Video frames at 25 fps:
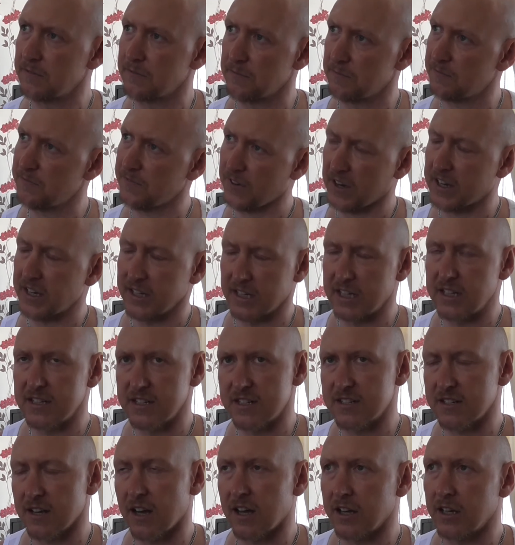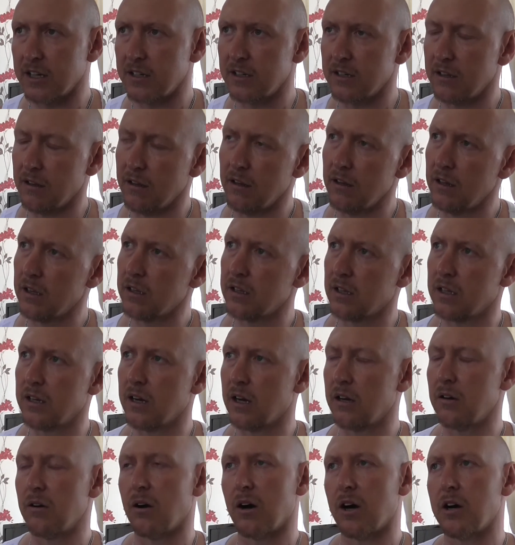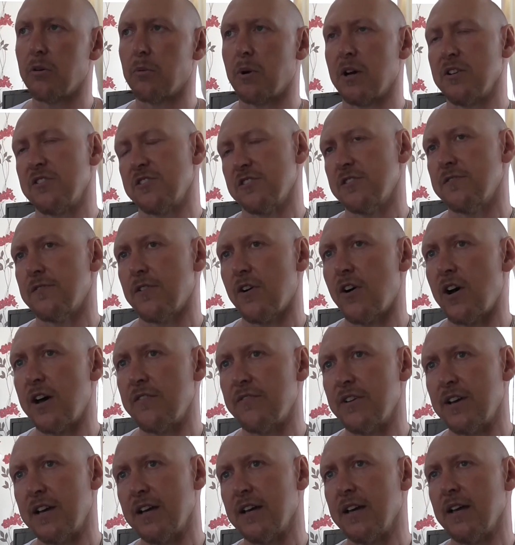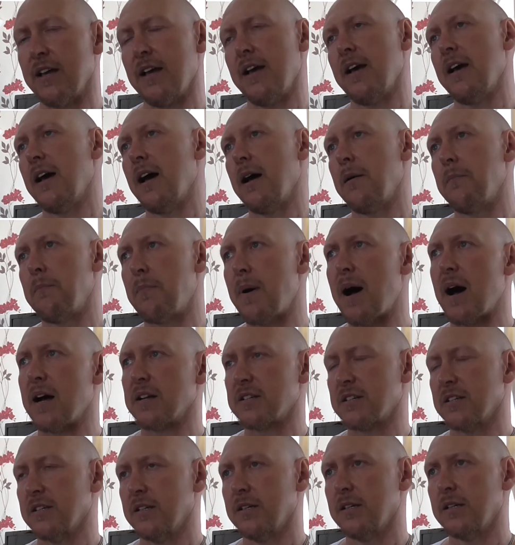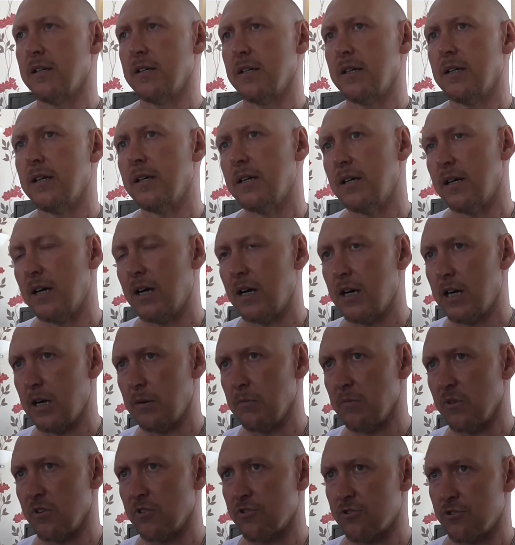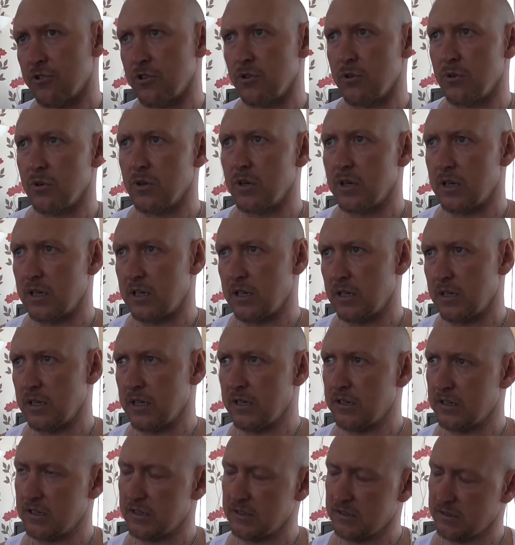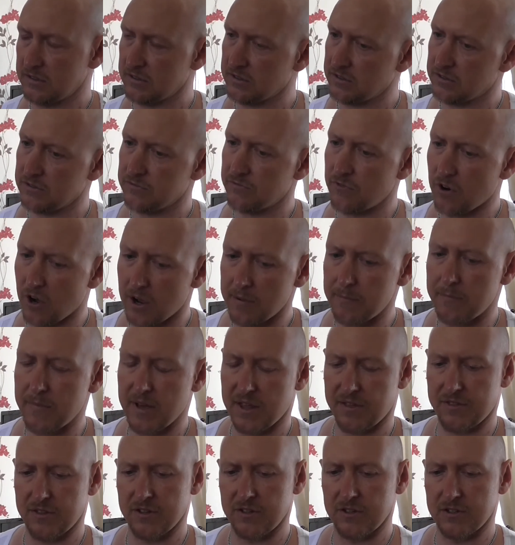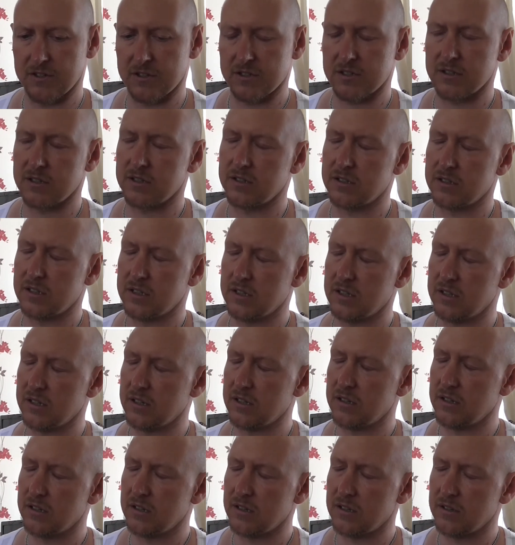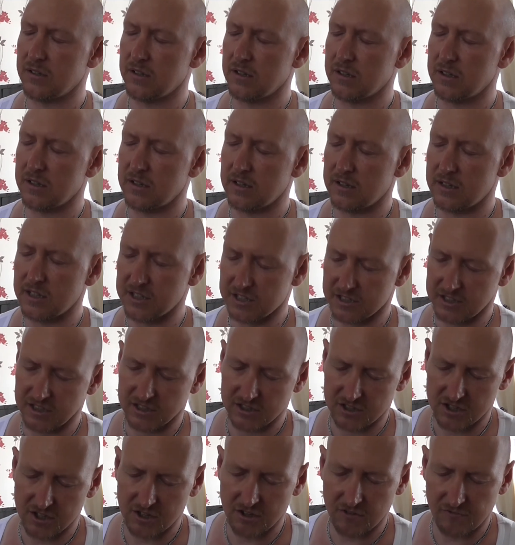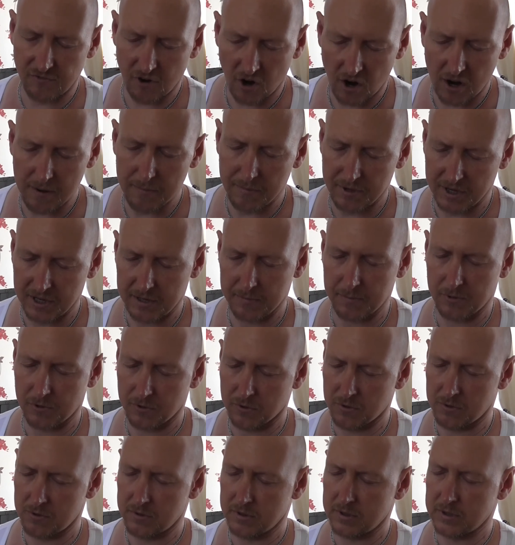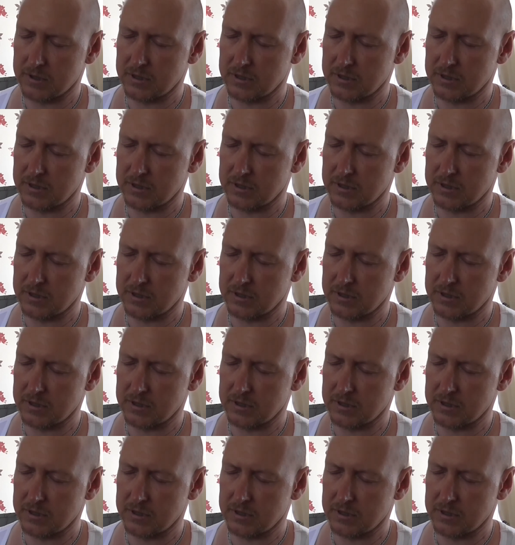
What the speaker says: fucking insane. I won't survive it. But through the right methods, listening to the right people,